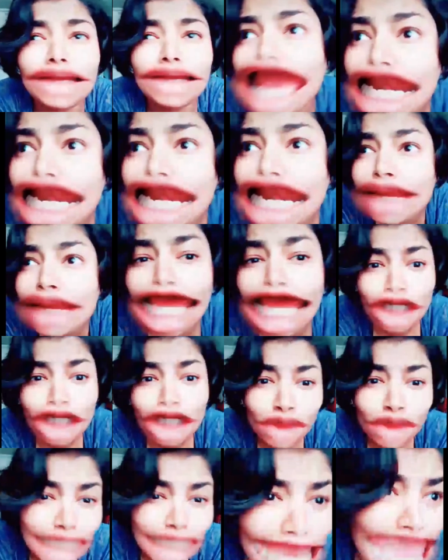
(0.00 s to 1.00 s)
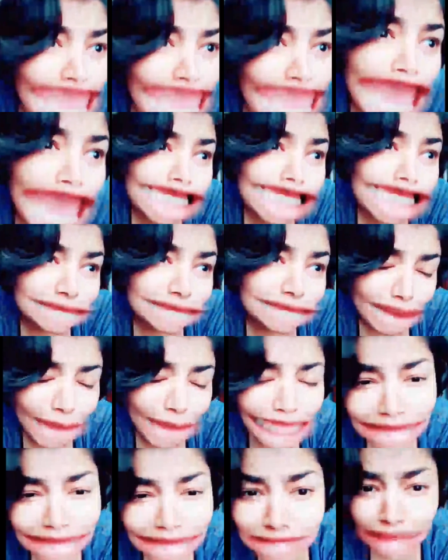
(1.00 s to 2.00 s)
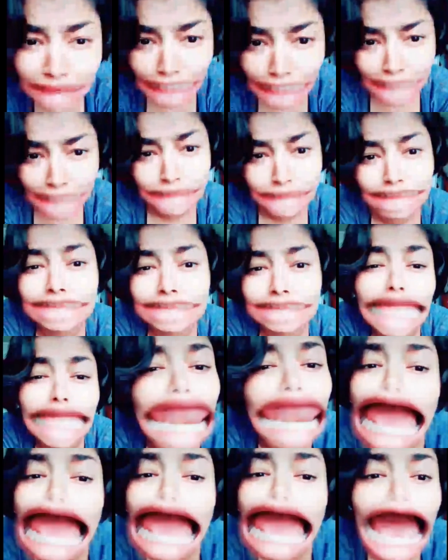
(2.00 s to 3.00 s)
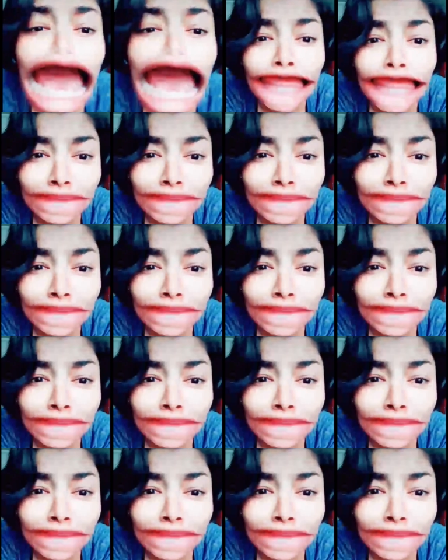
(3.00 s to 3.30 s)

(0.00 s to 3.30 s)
anyone who cares about Sid the Sloth?